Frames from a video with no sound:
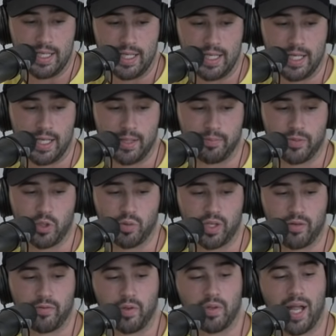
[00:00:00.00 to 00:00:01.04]
Um, you will
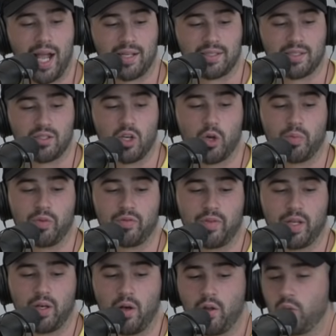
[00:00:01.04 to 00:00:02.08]
get full access to
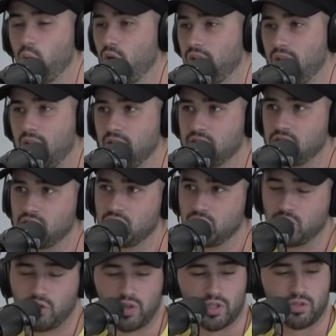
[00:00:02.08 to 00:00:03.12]
OpenFit, all the workouts,
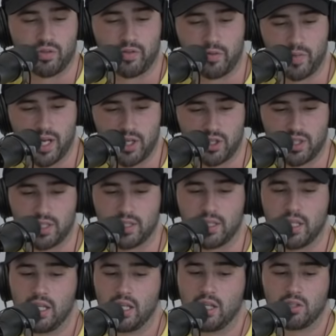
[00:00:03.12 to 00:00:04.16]
nutritional information,
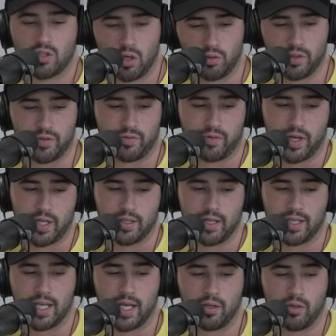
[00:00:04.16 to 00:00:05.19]
totally free.
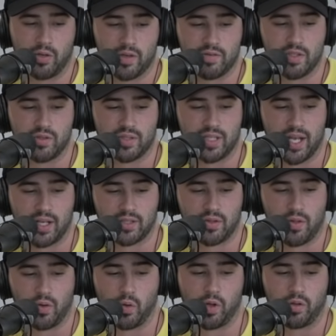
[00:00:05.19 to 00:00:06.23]
Again, all you have to do is text
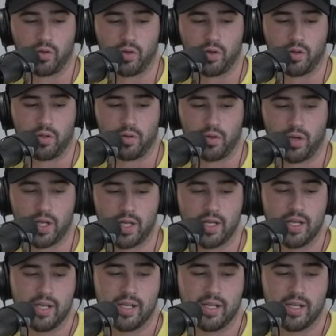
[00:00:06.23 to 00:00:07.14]
thirty thirty thirty.